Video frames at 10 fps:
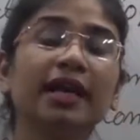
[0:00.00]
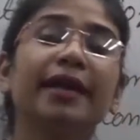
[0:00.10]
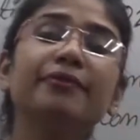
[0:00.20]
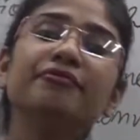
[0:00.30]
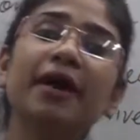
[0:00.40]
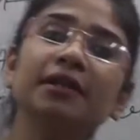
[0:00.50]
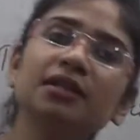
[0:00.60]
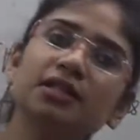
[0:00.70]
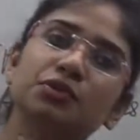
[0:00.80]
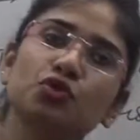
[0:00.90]
And when
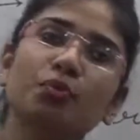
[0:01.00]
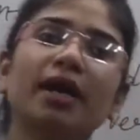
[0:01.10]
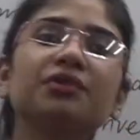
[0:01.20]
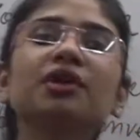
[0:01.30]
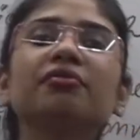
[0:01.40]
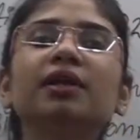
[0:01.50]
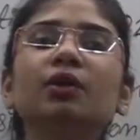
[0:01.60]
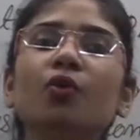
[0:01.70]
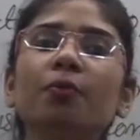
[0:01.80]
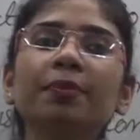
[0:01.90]
the stomata will
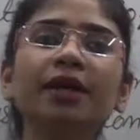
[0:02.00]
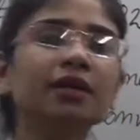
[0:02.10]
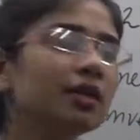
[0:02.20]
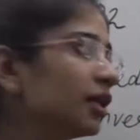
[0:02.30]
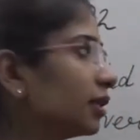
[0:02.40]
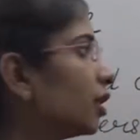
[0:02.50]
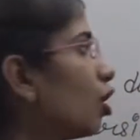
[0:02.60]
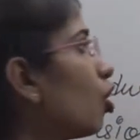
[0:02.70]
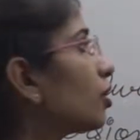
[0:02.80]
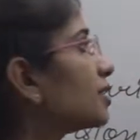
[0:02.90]
open, the
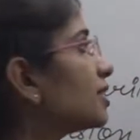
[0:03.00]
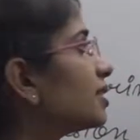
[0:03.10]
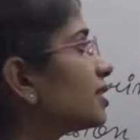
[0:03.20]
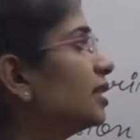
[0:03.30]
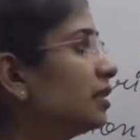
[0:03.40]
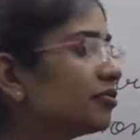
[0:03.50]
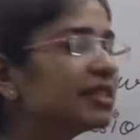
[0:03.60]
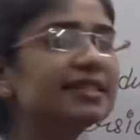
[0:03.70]
oxygen will